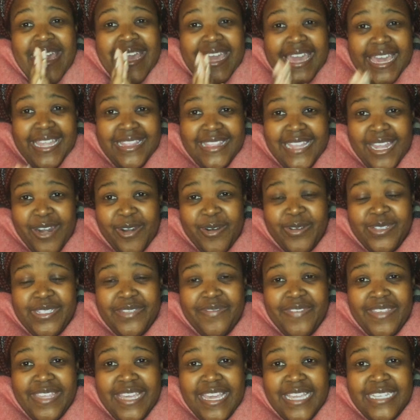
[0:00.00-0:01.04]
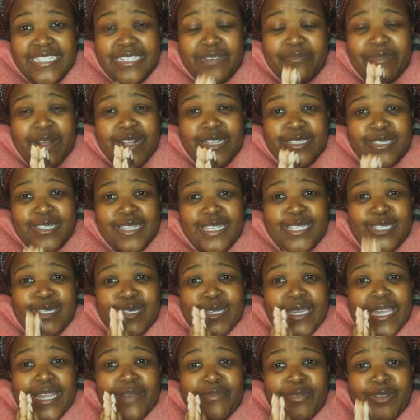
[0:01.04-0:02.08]
hit that notification bell so that you
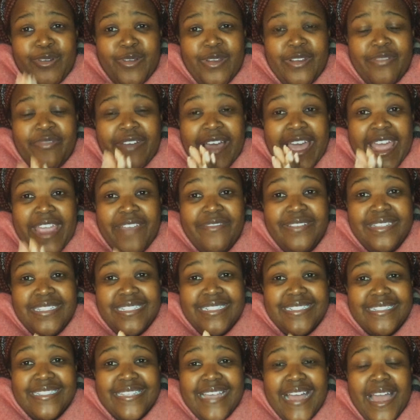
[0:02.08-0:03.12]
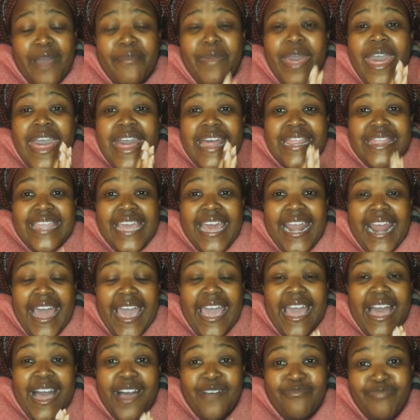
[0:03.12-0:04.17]
can be notified every single time that
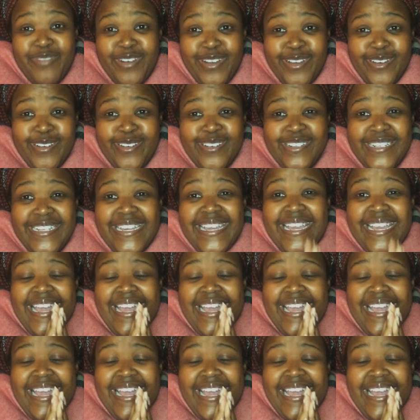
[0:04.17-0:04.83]
I upload.